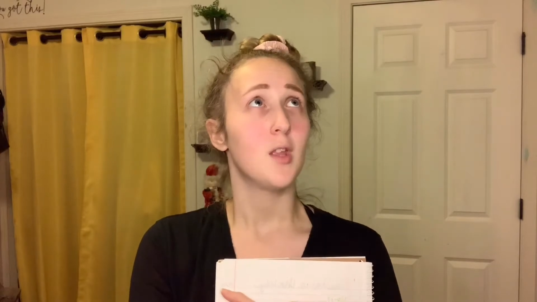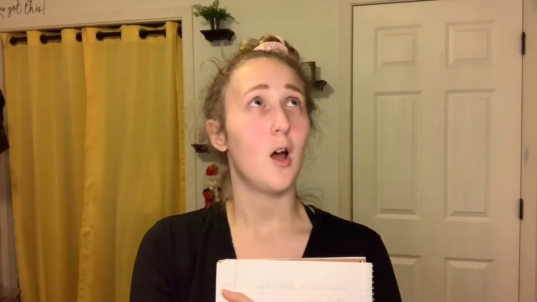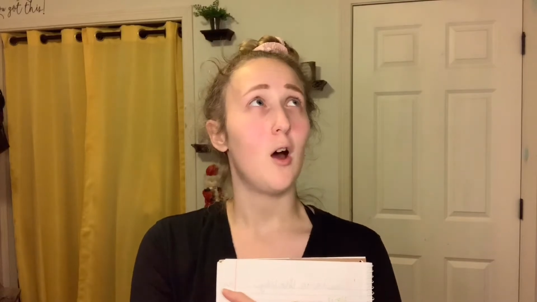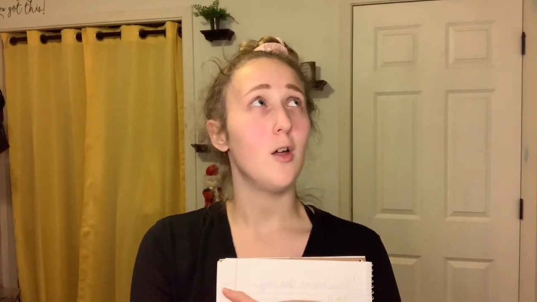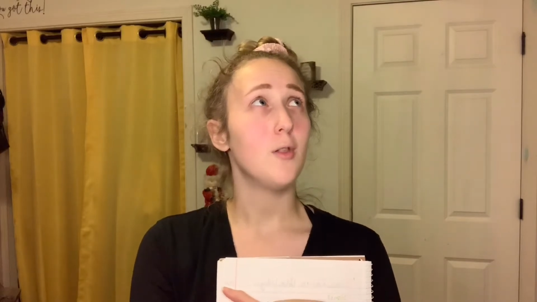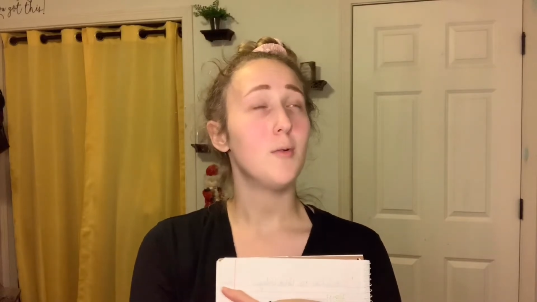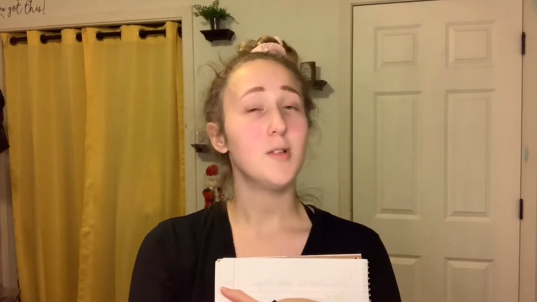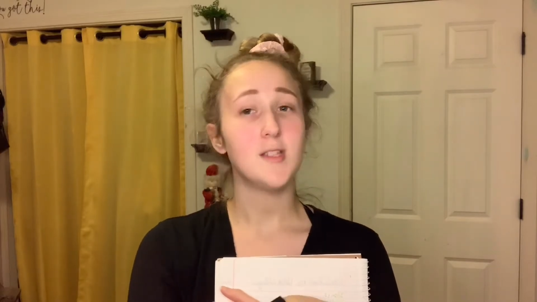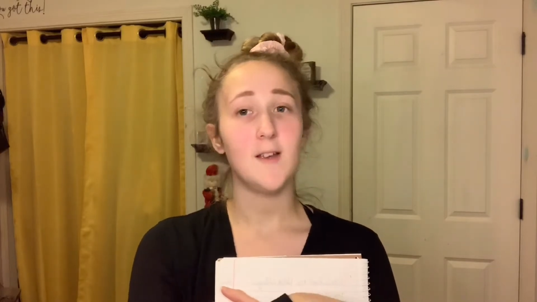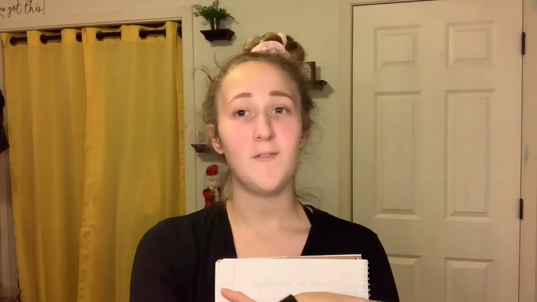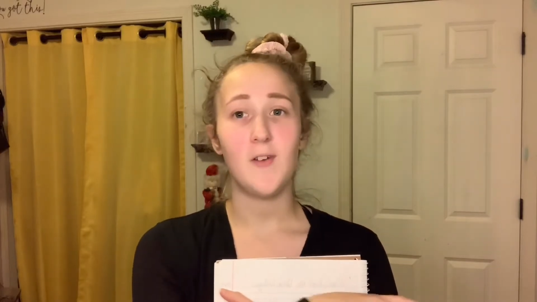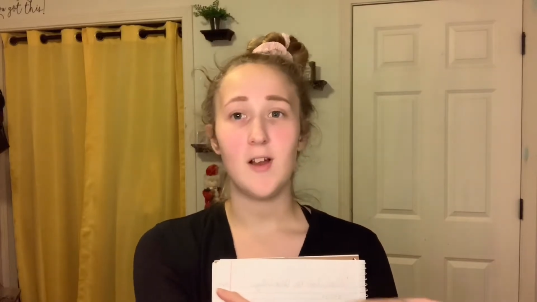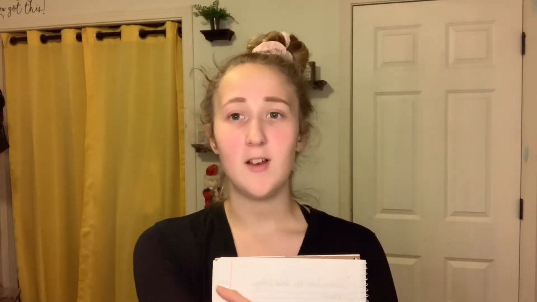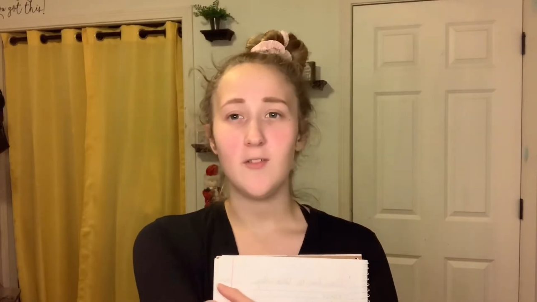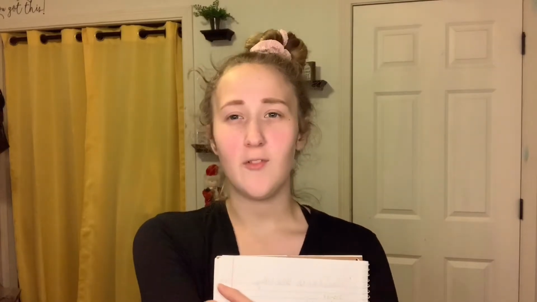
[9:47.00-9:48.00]
All the ones I
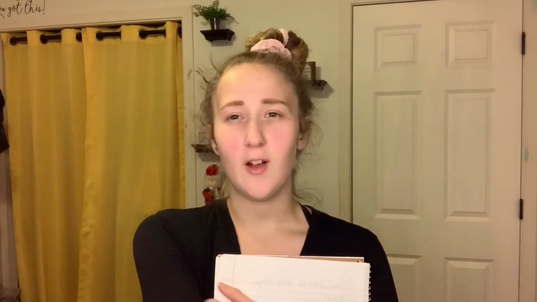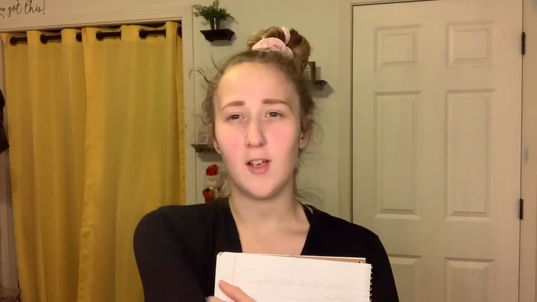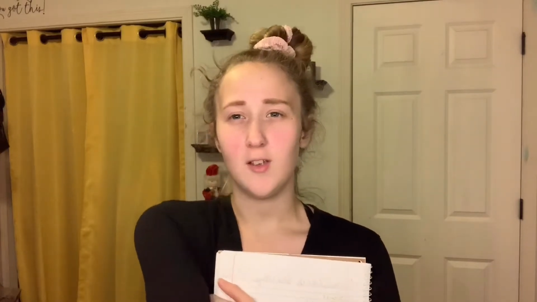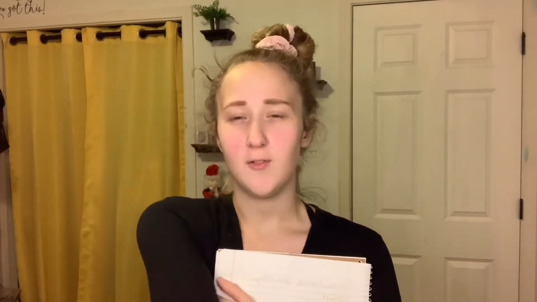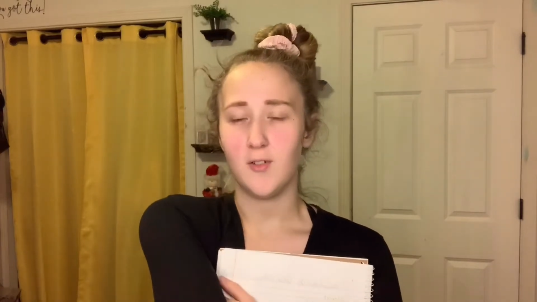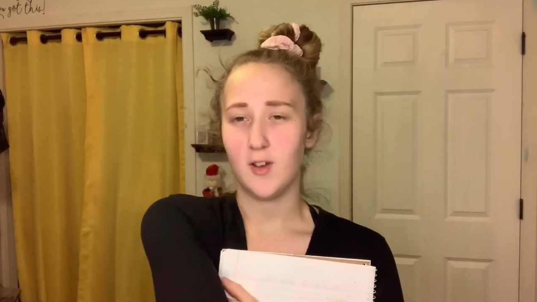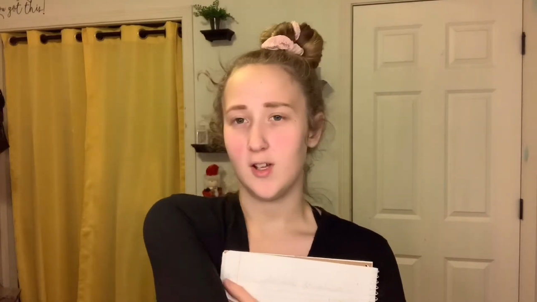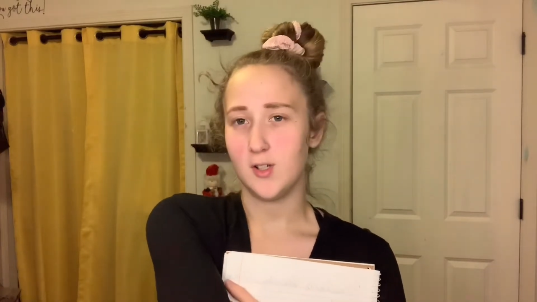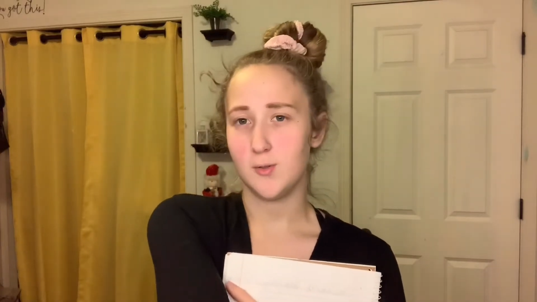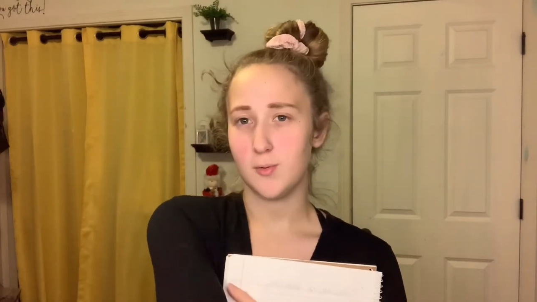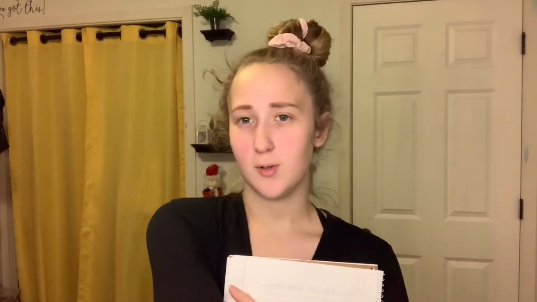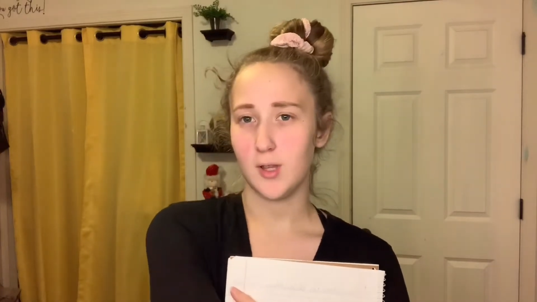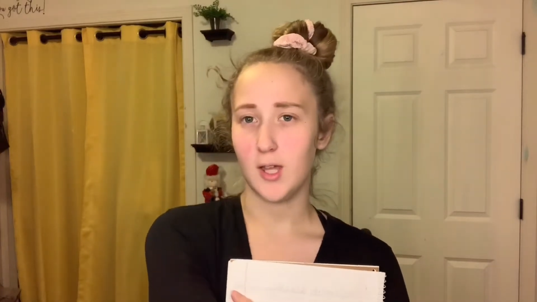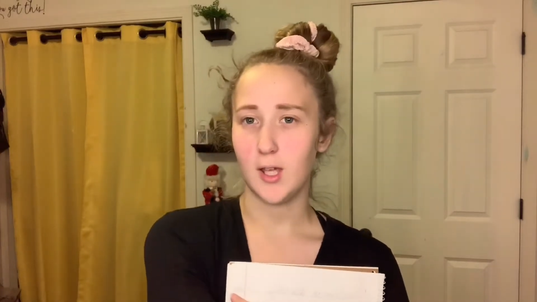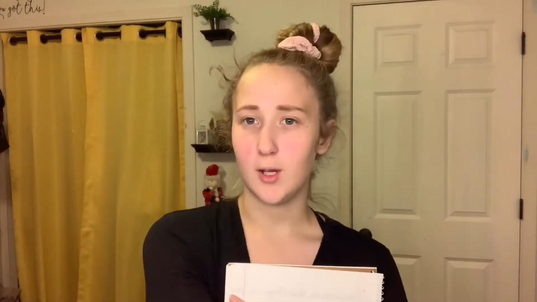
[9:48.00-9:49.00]
found at Value Village
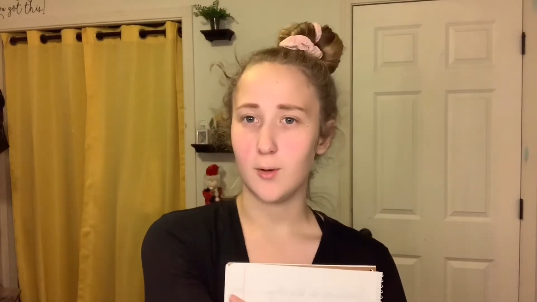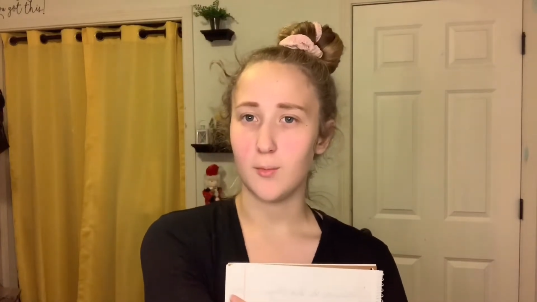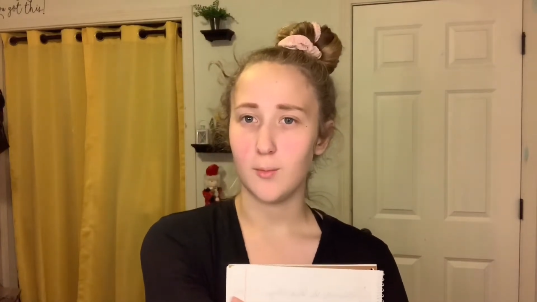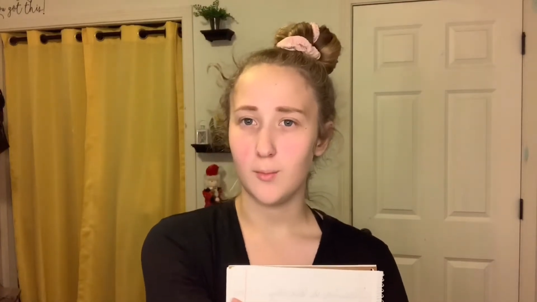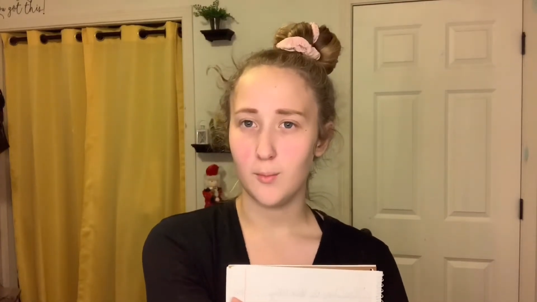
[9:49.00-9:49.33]
were like